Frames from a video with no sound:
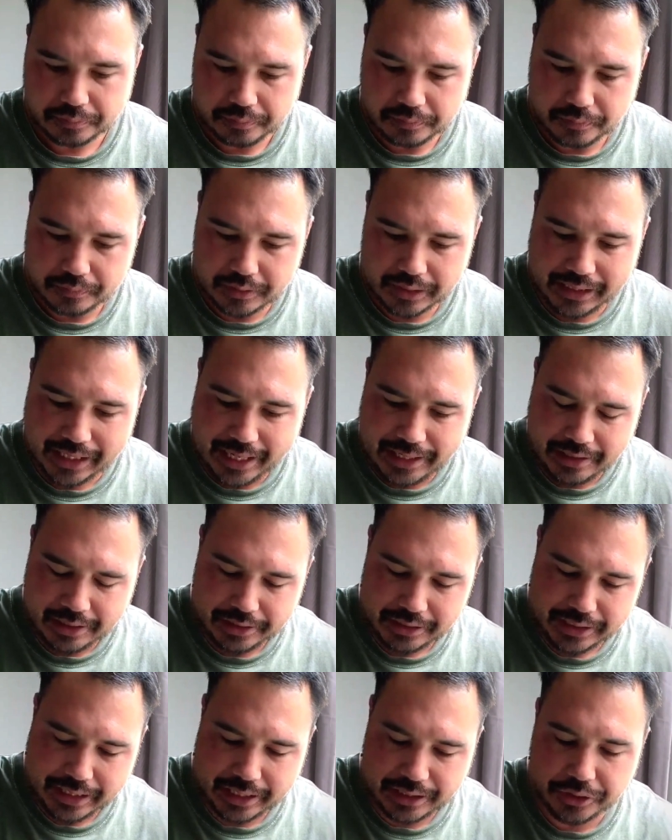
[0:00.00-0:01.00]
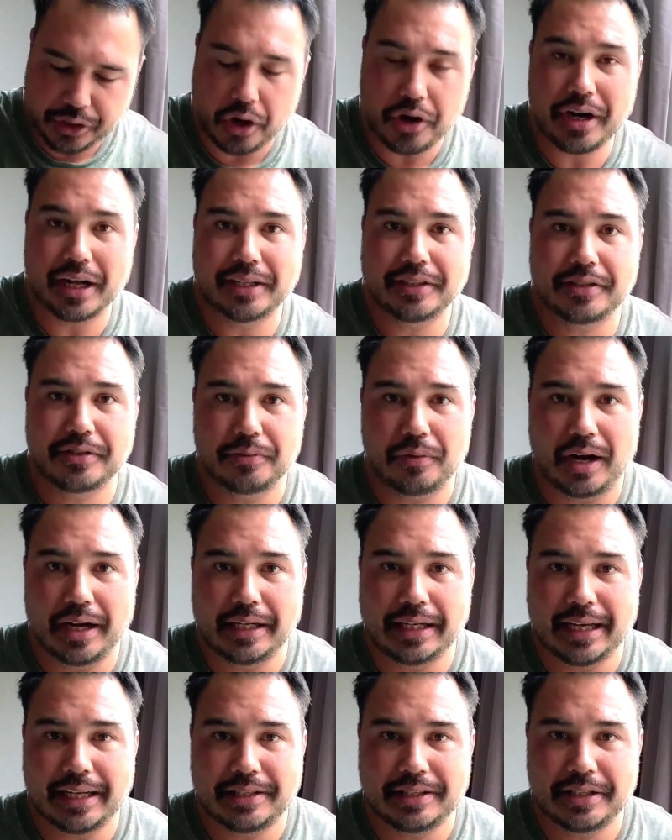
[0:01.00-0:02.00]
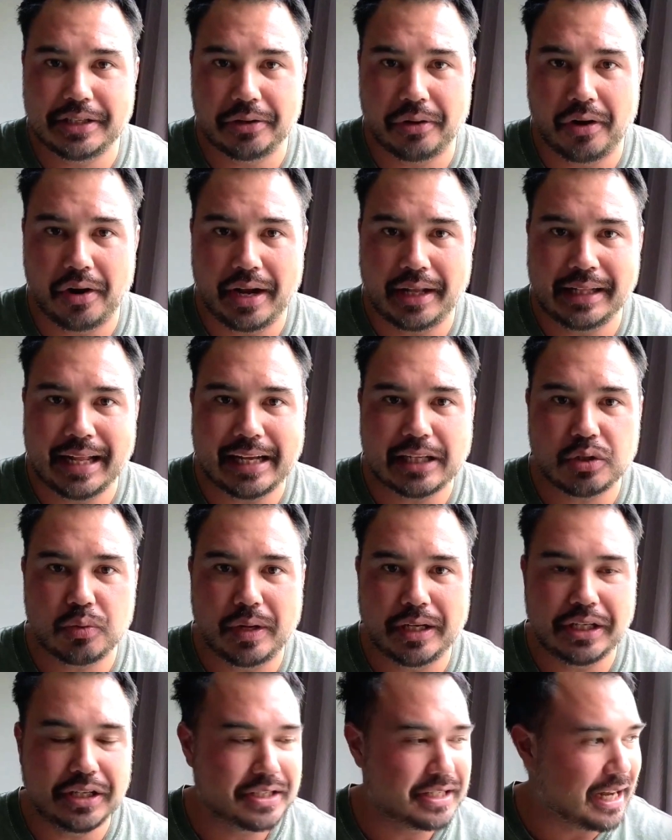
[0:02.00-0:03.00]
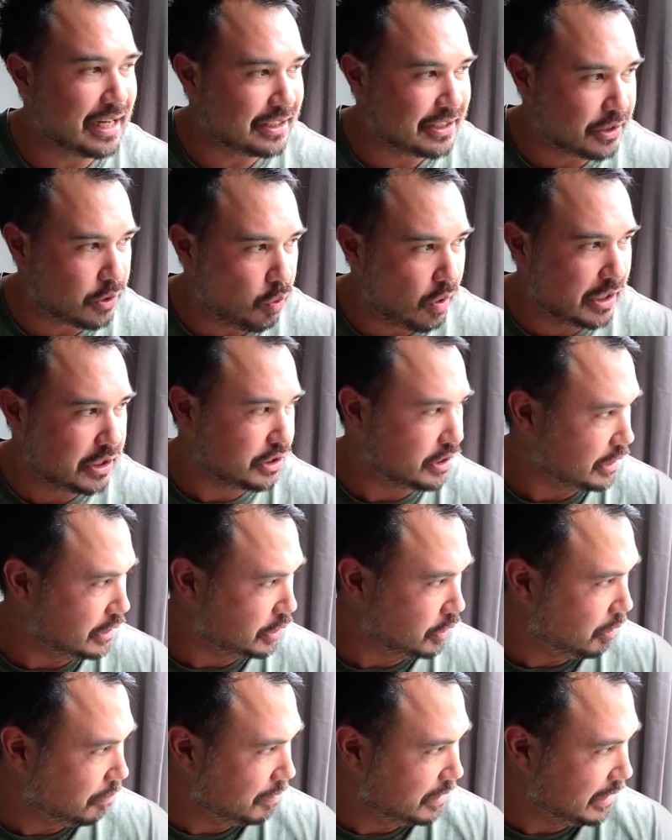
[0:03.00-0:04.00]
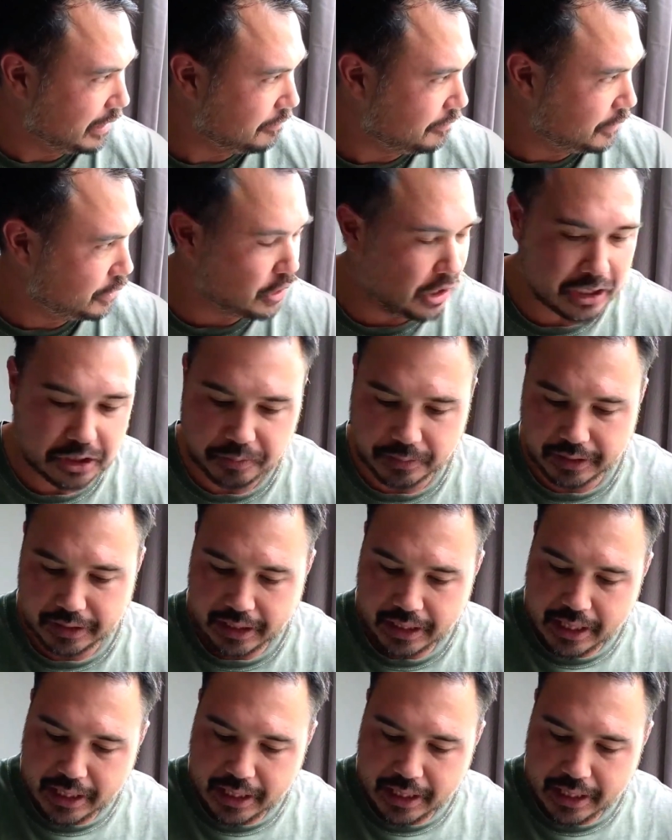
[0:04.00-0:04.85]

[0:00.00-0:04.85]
you're getting donuts, right? You're getting zero. And that's when you start to question your belief in judgment.